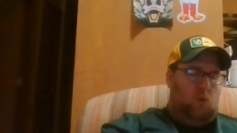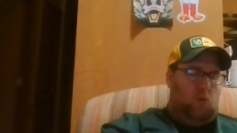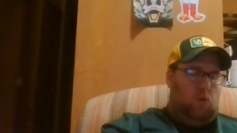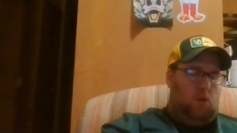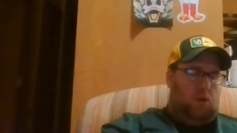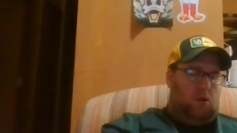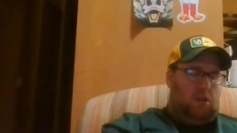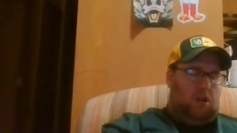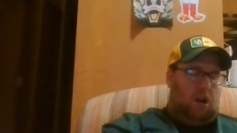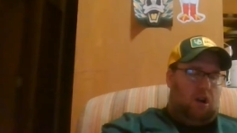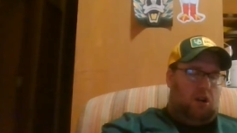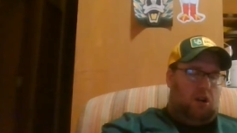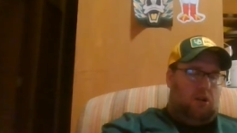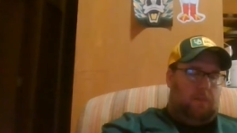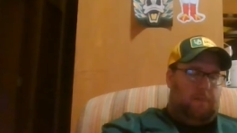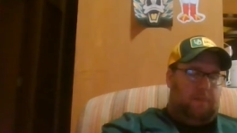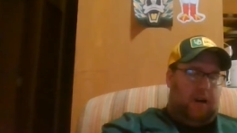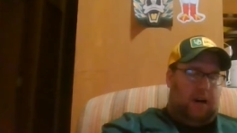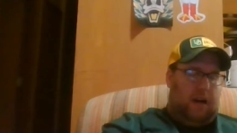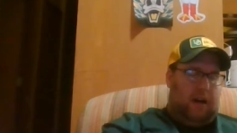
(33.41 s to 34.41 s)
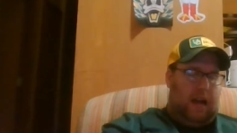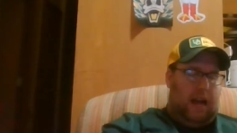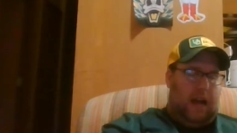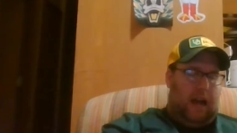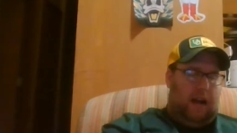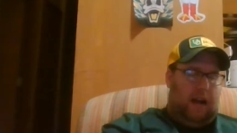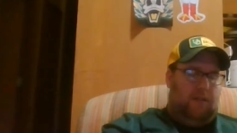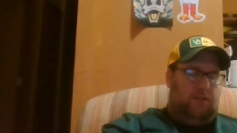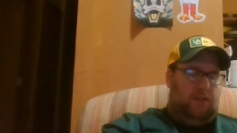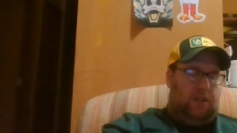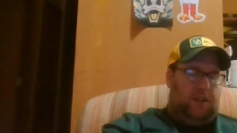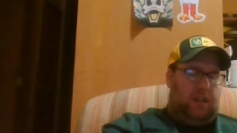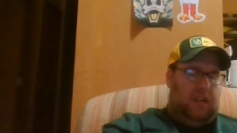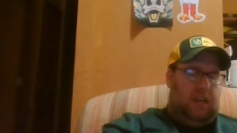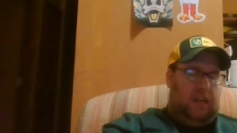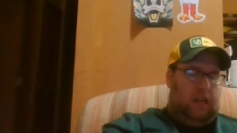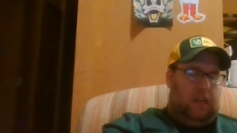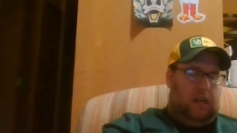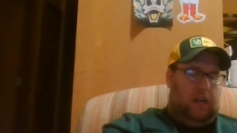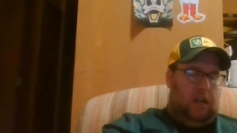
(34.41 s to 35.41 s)
We'll talk about
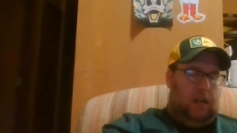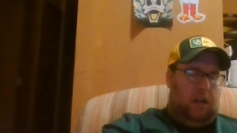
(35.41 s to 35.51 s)
everything